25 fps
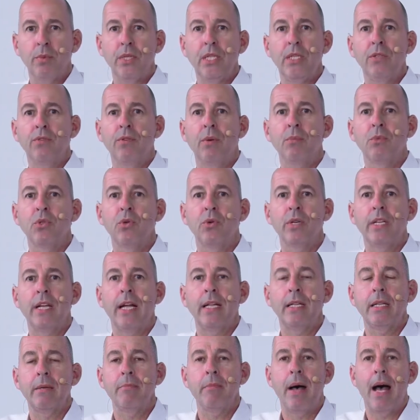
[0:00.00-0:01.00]
Why do
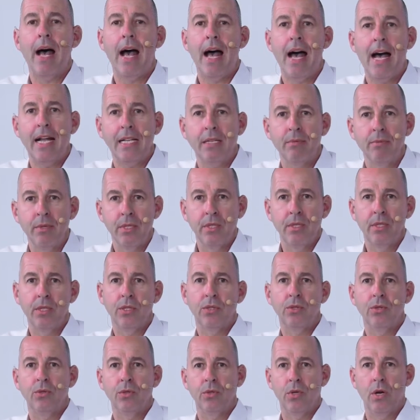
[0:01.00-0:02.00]
hydraulic systems have
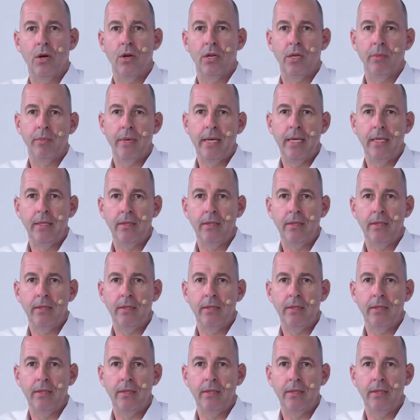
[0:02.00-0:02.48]
to breathe?